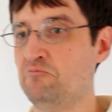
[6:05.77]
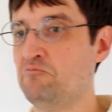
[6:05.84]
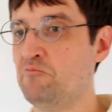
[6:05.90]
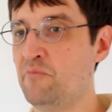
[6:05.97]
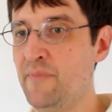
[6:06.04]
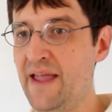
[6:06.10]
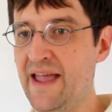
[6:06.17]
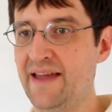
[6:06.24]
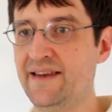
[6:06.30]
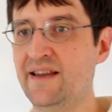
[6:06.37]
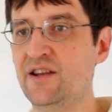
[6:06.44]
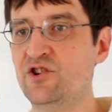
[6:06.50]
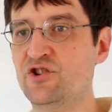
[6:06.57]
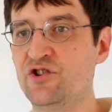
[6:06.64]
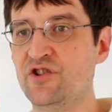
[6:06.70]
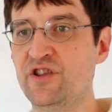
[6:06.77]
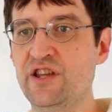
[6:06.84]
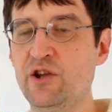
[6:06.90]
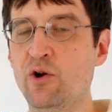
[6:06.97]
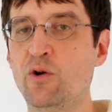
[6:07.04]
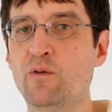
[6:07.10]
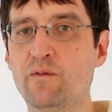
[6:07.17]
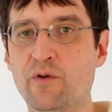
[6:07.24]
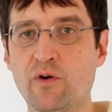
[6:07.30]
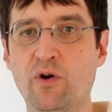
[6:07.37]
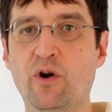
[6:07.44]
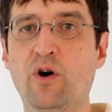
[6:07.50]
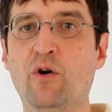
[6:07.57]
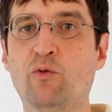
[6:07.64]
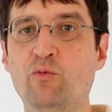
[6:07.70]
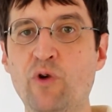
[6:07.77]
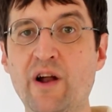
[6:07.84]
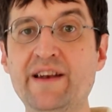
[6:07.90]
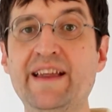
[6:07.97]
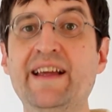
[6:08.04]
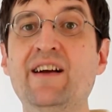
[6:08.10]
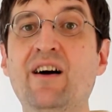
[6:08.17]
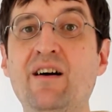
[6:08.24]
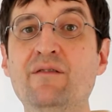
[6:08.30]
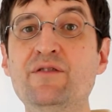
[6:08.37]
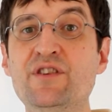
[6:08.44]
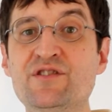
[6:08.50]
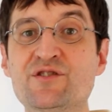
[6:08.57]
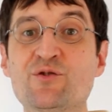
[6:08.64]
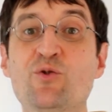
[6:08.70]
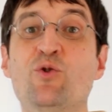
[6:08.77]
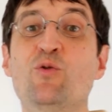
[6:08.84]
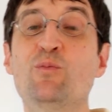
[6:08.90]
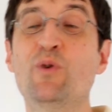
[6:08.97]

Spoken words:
manage the overall running of the school,